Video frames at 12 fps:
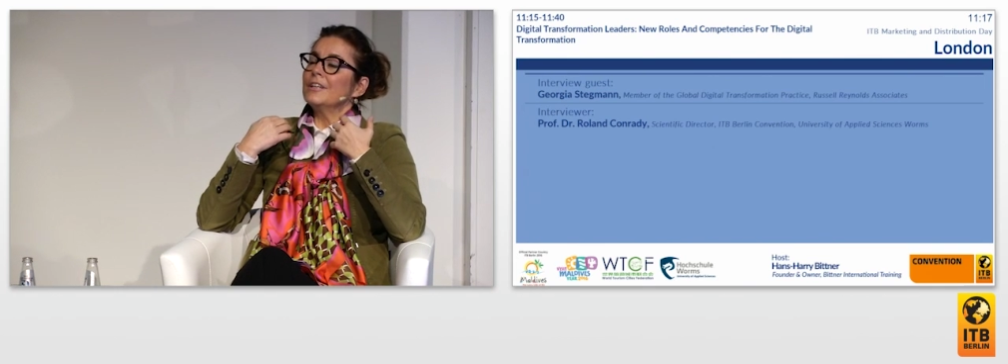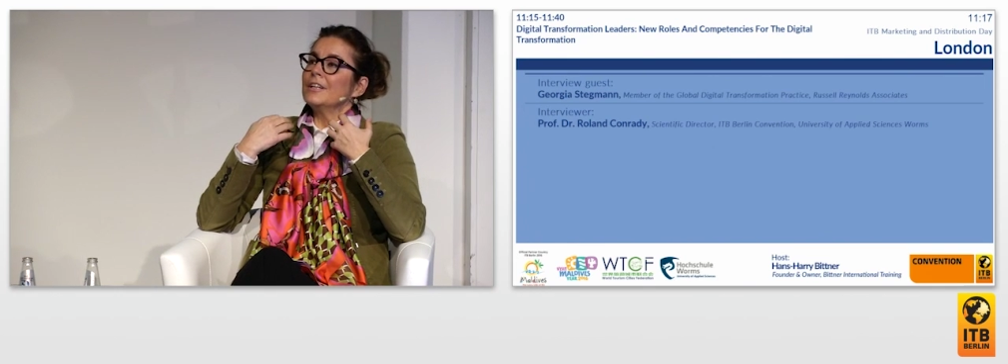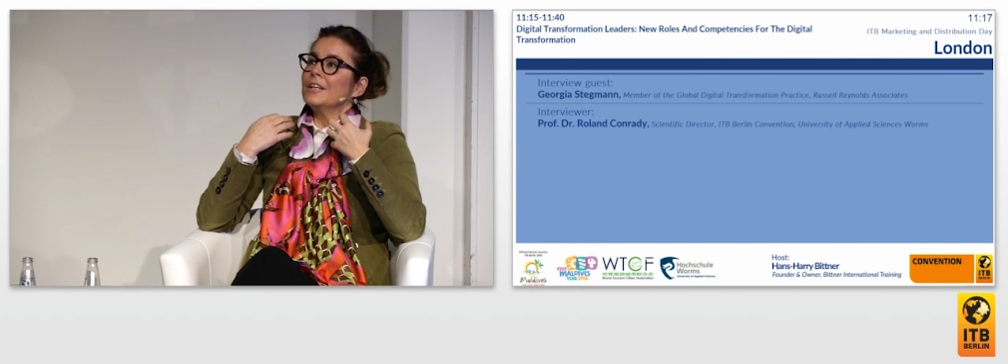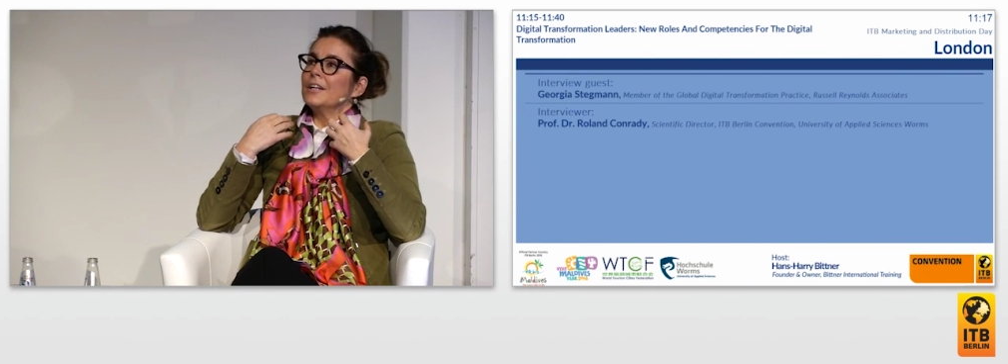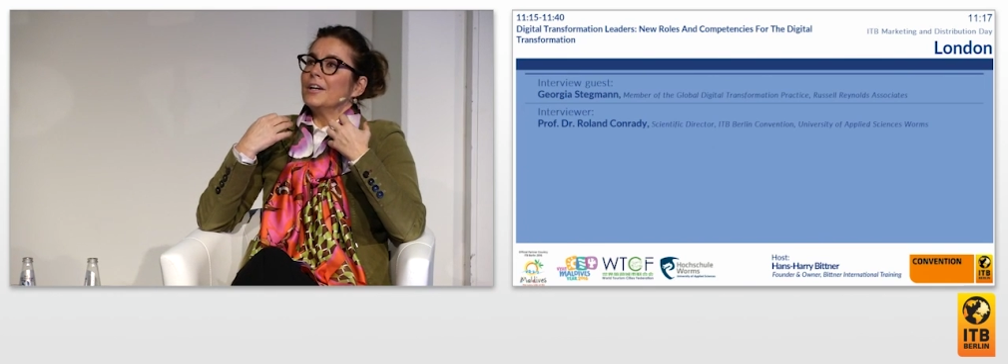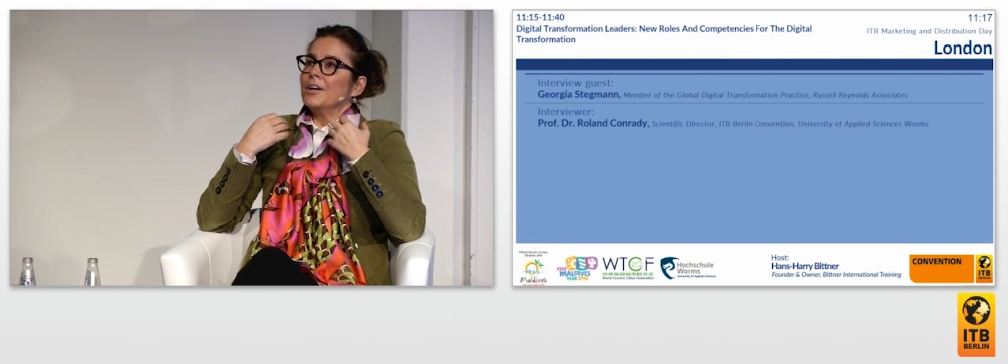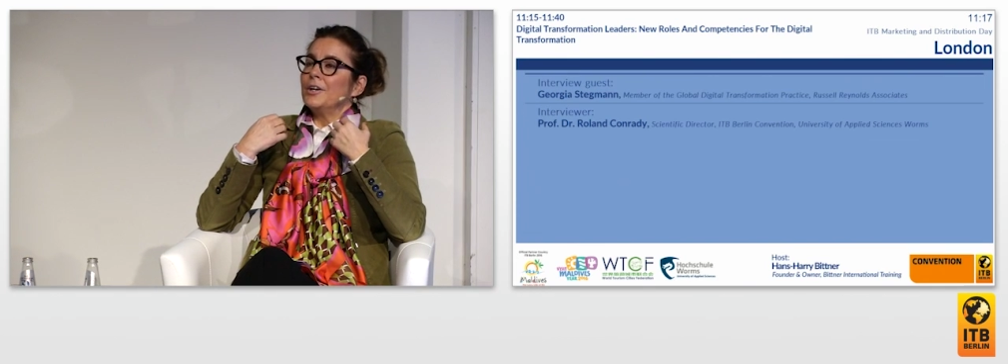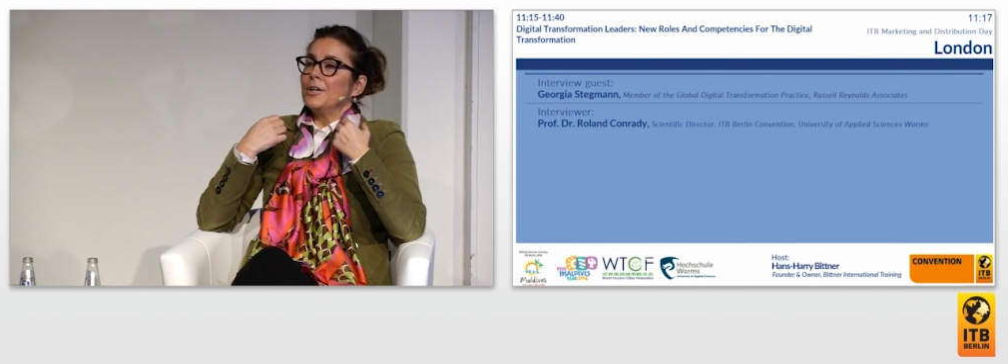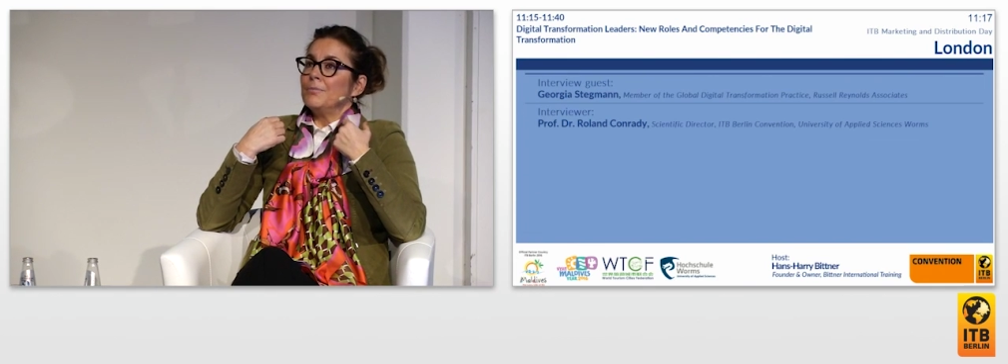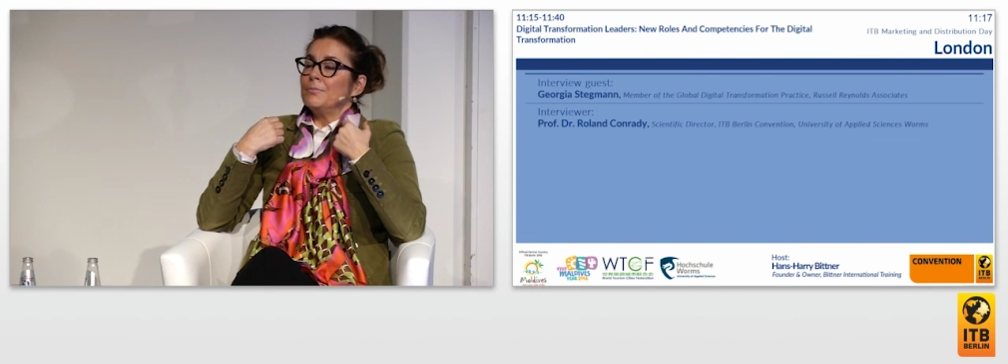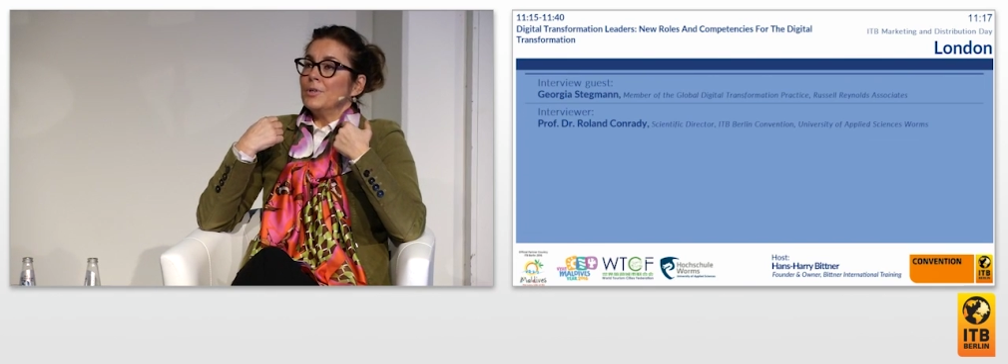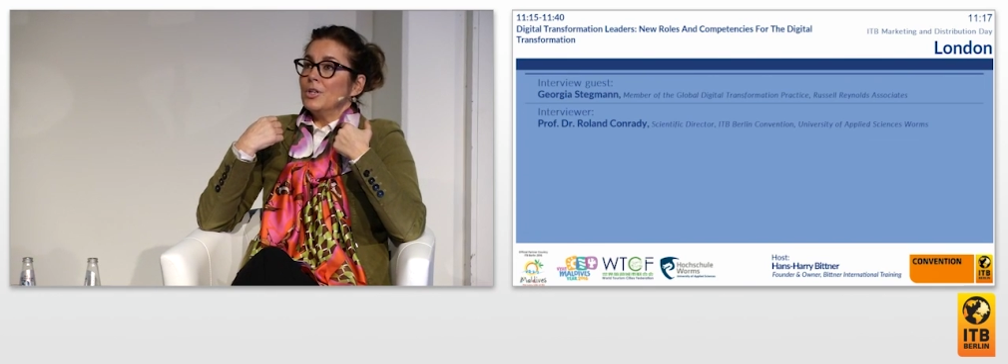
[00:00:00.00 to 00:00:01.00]
are more
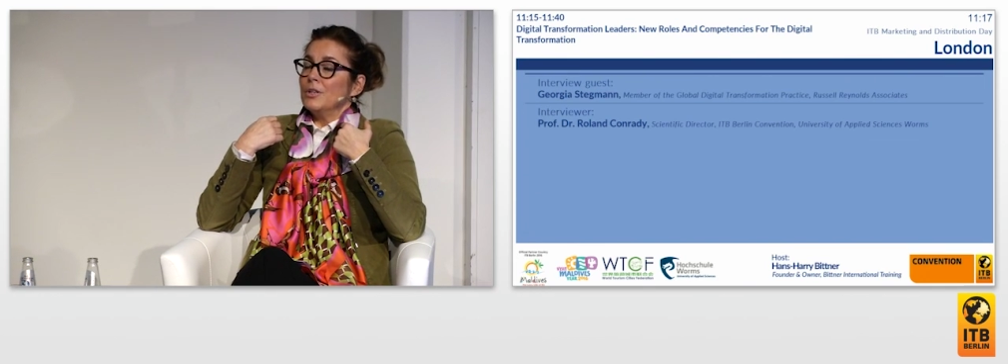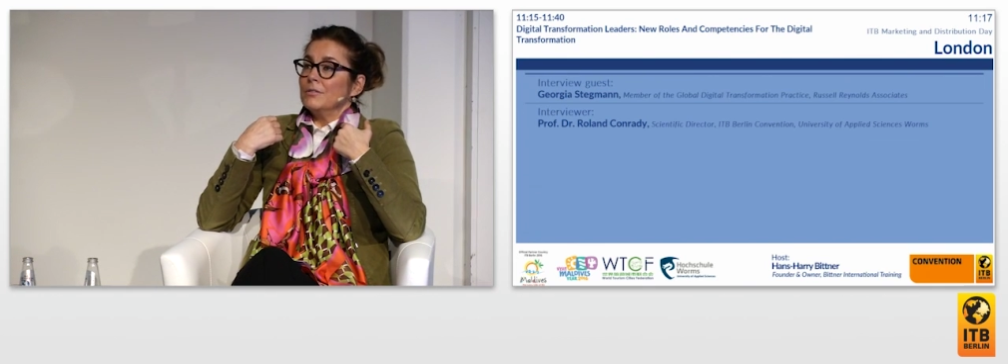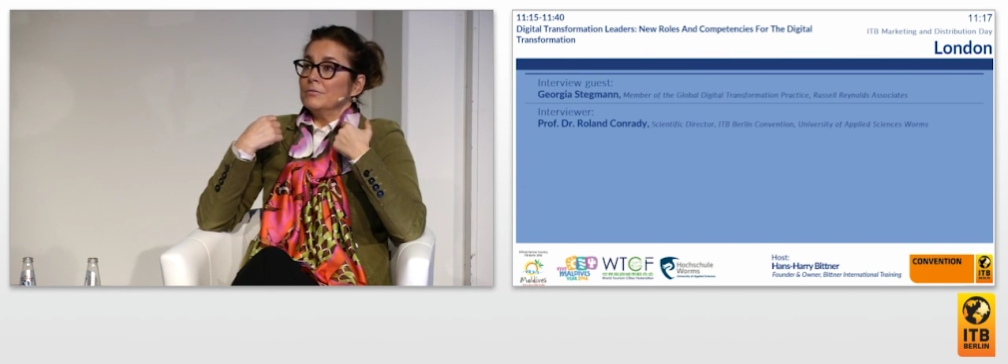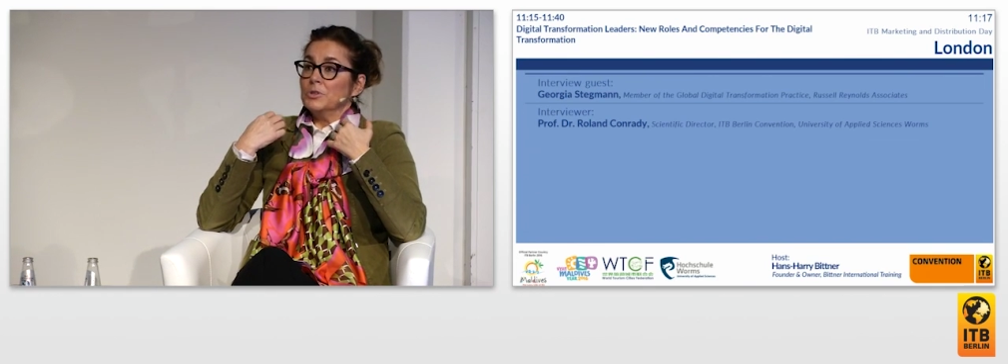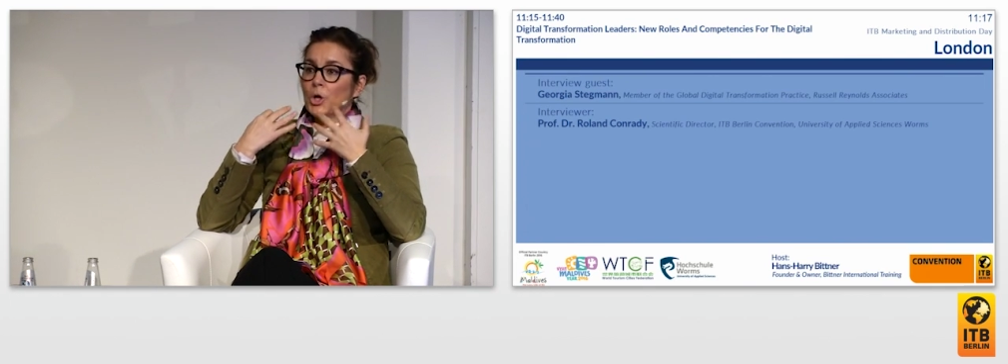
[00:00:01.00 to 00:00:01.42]
creative.